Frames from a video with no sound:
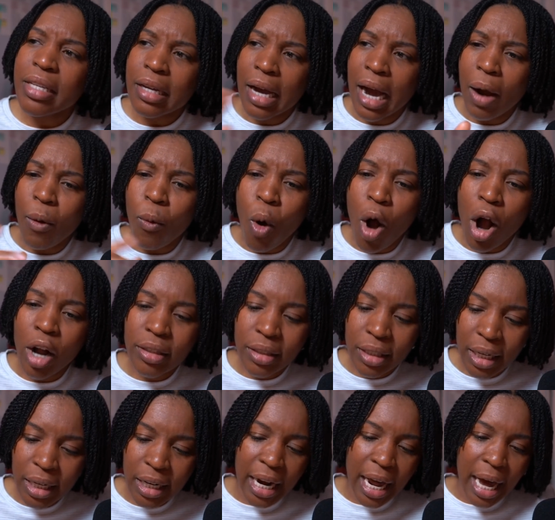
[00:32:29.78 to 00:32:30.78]
I walked
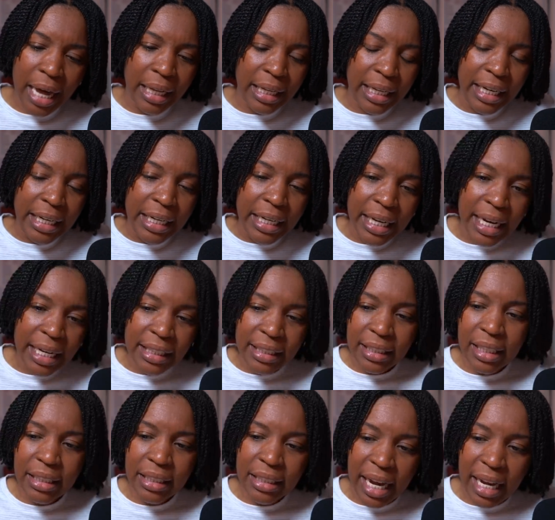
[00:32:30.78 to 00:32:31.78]
in and I leaned against
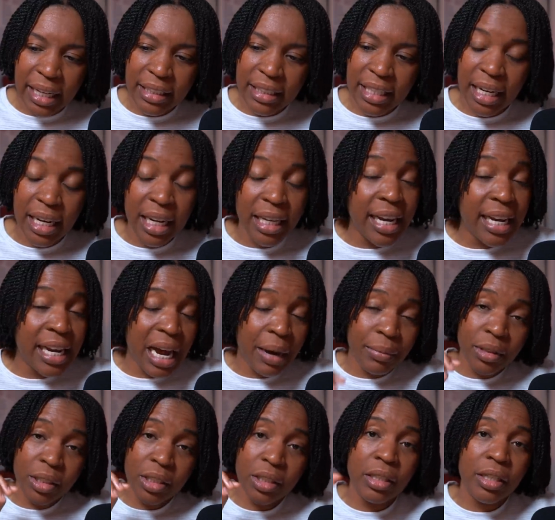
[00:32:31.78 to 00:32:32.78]
the desk. And again, I
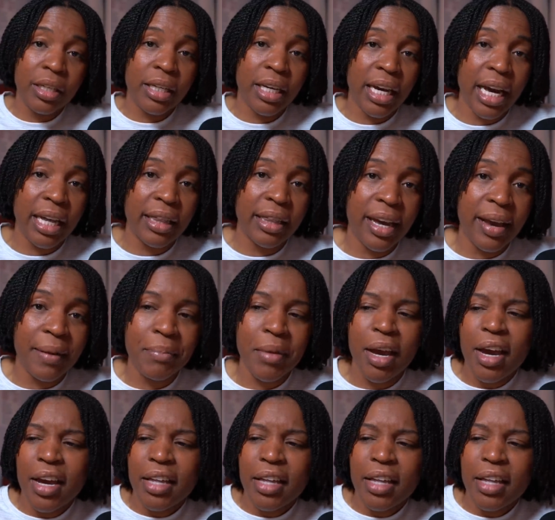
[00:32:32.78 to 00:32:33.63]
was just looking at them.